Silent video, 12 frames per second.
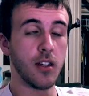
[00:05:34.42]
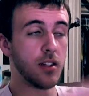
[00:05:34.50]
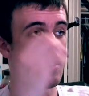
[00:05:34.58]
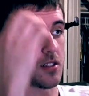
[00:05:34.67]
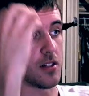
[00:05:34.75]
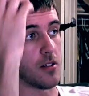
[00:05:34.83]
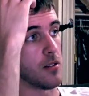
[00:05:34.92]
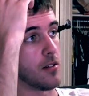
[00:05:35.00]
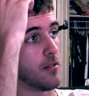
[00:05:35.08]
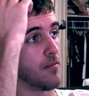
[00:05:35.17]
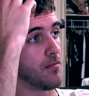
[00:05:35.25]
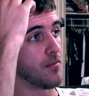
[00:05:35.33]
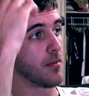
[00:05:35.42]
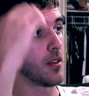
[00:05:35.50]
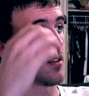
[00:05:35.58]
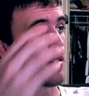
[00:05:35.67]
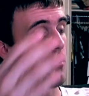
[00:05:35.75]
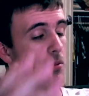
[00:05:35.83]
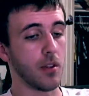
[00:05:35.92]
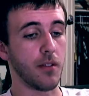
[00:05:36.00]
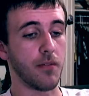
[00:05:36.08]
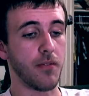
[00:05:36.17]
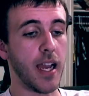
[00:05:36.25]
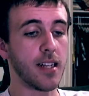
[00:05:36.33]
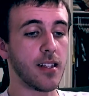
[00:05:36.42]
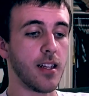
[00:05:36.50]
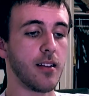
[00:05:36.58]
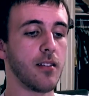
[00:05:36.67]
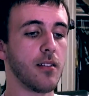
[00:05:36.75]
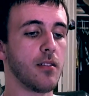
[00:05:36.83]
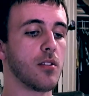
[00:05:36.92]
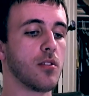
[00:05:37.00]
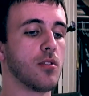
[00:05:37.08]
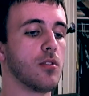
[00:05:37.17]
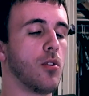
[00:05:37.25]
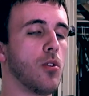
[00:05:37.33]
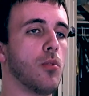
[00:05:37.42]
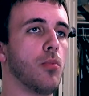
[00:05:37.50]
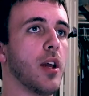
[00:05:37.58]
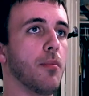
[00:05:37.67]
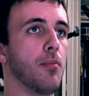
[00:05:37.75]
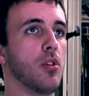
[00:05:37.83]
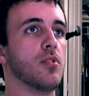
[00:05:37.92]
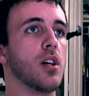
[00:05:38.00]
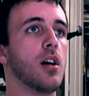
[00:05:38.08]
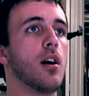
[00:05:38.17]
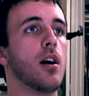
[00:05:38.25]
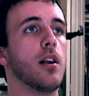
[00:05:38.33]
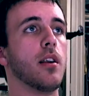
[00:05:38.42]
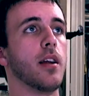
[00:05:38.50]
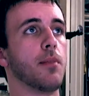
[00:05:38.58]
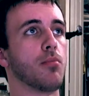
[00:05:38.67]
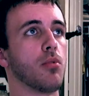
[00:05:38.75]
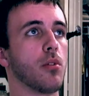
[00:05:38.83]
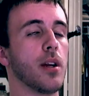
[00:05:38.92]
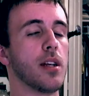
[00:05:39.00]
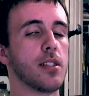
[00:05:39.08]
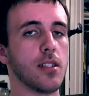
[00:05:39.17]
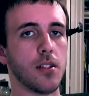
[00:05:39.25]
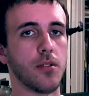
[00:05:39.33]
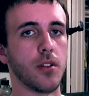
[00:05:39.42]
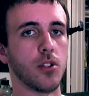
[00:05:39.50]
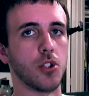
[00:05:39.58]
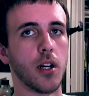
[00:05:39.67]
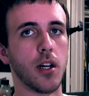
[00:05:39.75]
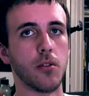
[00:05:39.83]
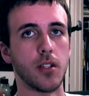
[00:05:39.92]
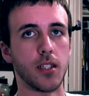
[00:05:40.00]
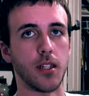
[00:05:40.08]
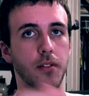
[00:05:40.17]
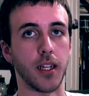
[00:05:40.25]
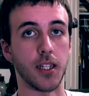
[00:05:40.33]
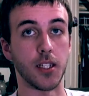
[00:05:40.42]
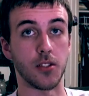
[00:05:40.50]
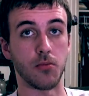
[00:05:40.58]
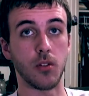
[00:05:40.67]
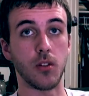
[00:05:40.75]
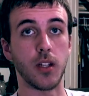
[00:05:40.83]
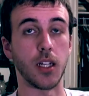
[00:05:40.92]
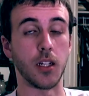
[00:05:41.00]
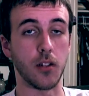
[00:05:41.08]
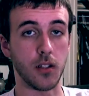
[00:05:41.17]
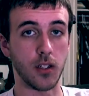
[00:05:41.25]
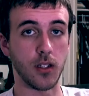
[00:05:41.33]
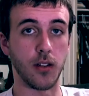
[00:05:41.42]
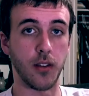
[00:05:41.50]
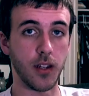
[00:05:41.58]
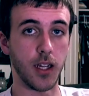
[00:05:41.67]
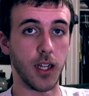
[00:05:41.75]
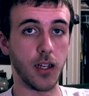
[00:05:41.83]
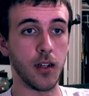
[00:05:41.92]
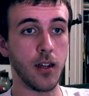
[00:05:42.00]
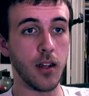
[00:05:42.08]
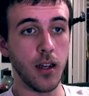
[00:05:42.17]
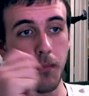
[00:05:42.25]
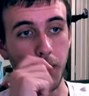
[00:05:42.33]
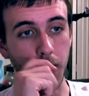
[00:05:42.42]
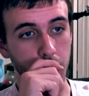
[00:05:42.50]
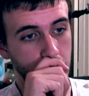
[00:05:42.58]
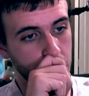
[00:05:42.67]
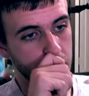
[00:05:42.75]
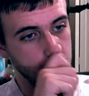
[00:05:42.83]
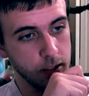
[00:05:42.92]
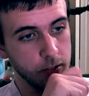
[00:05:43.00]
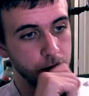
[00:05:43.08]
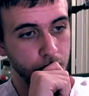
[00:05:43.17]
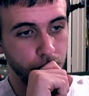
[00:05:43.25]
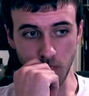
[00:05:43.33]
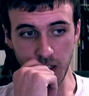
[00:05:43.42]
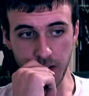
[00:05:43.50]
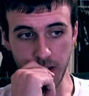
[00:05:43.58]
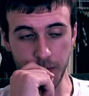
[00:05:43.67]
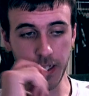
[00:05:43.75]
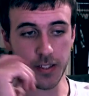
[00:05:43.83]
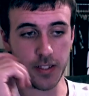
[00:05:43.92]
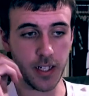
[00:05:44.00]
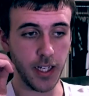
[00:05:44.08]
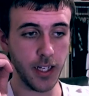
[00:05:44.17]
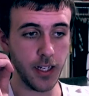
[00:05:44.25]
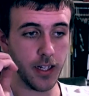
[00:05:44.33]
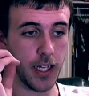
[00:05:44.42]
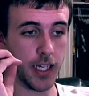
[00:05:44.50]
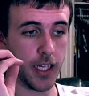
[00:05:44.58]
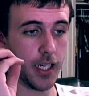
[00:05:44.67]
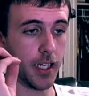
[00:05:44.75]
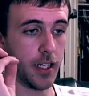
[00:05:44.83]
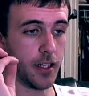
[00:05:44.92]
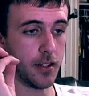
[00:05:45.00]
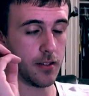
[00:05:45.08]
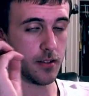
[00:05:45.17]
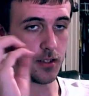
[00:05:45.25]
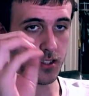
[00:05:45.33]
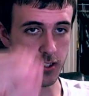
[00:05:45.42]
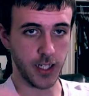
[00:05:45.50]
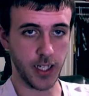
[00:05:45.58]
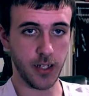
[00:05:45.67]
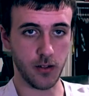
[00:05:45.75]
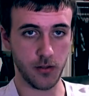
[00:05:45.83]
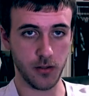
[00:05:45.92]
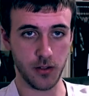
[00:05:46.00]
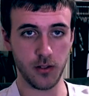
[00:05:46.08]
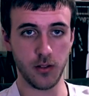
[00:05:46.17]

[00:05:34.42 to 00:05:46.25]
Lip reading: So, the fact that Coldplay moves on and progresses in their genres, I think, is a really good thing, because they maintain a sound